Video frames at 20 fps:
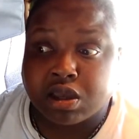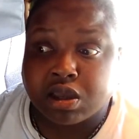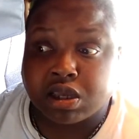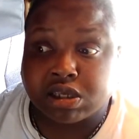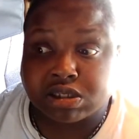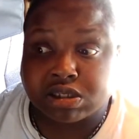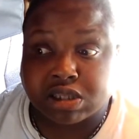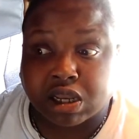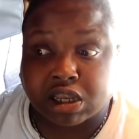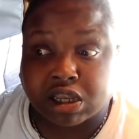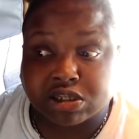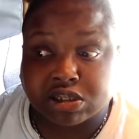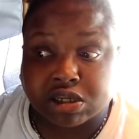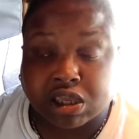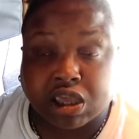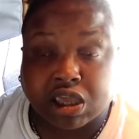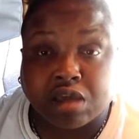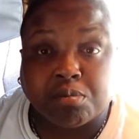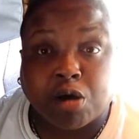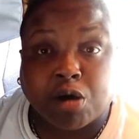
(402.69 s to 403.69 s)
He said it
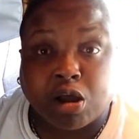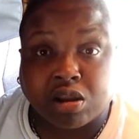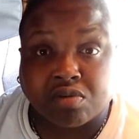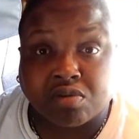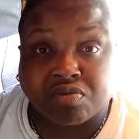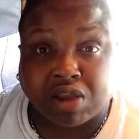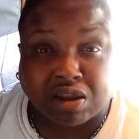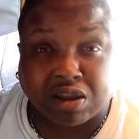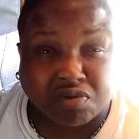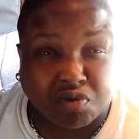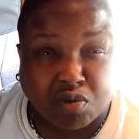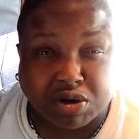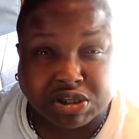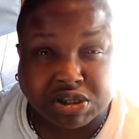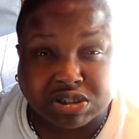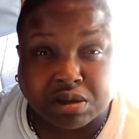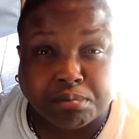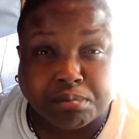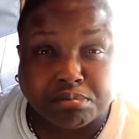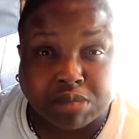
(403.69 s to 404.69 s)
took him all of like 40
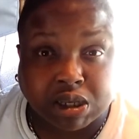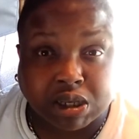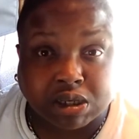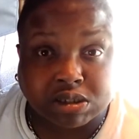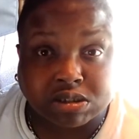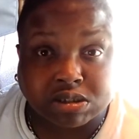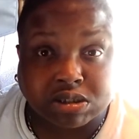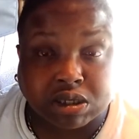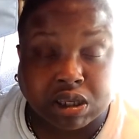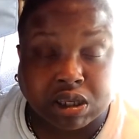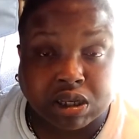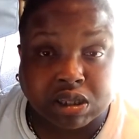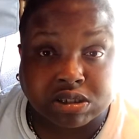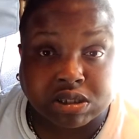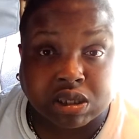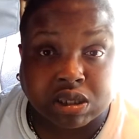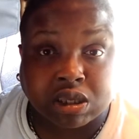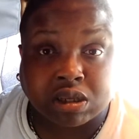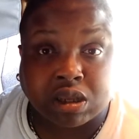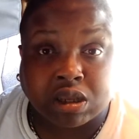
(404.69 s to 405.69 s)
some minutes to get
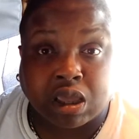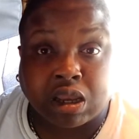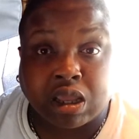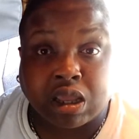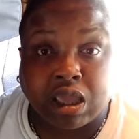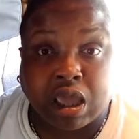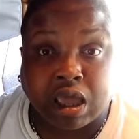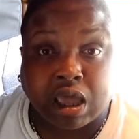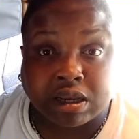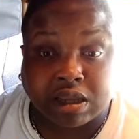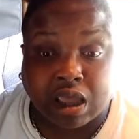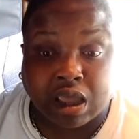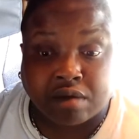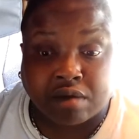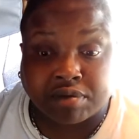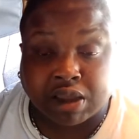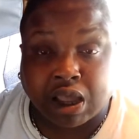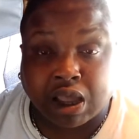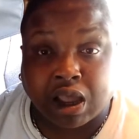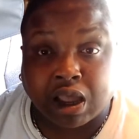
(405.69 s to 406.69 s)
his in, and he had to
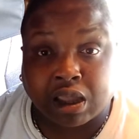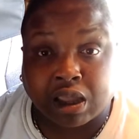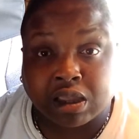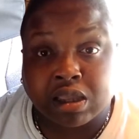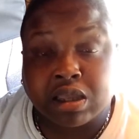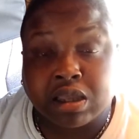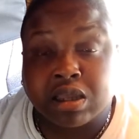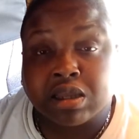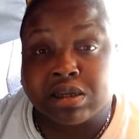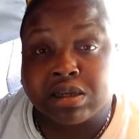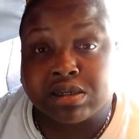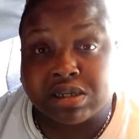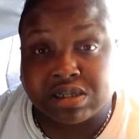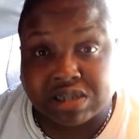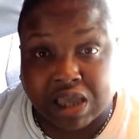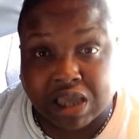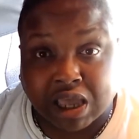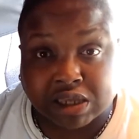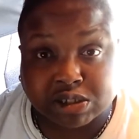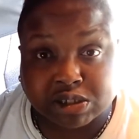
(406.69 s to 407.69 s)
have a guy
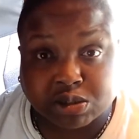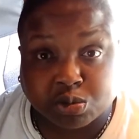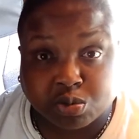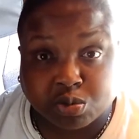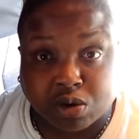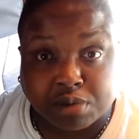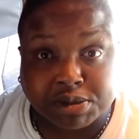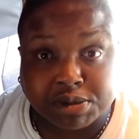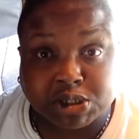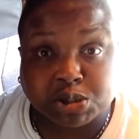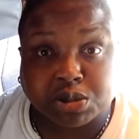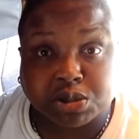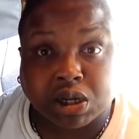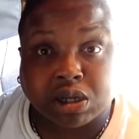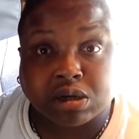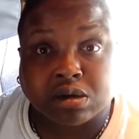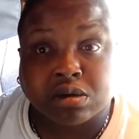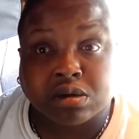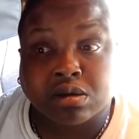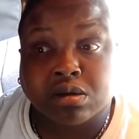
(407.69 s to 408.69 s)
detached from his
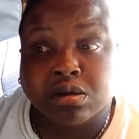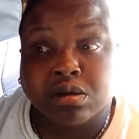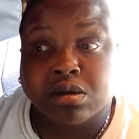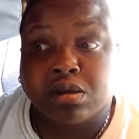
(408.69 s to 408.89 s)
trailer